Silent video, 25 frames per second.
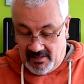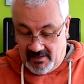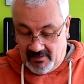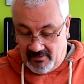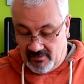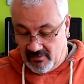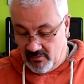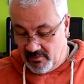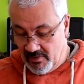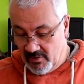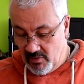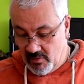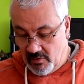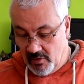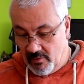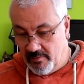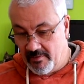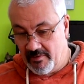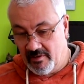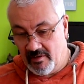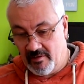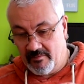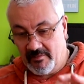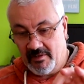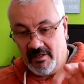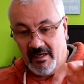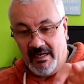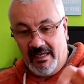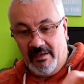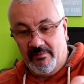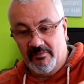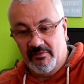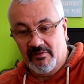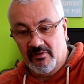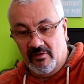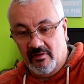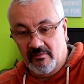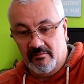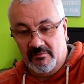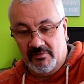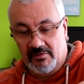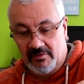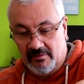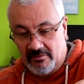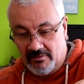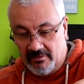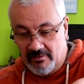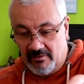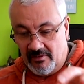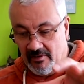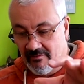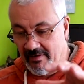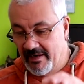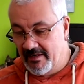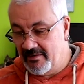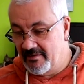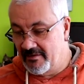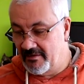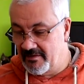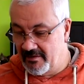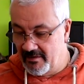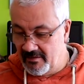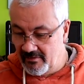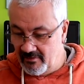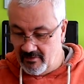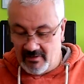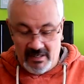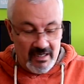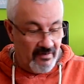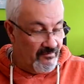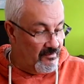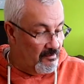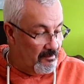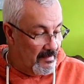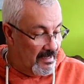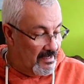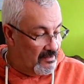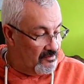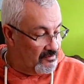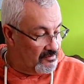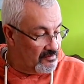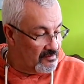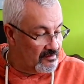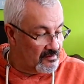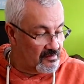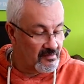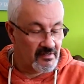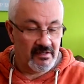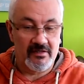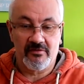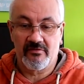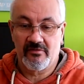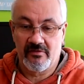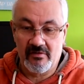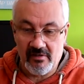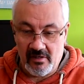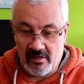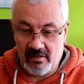So when you open up your laptop to do your editing, you'd have a mouse, etc.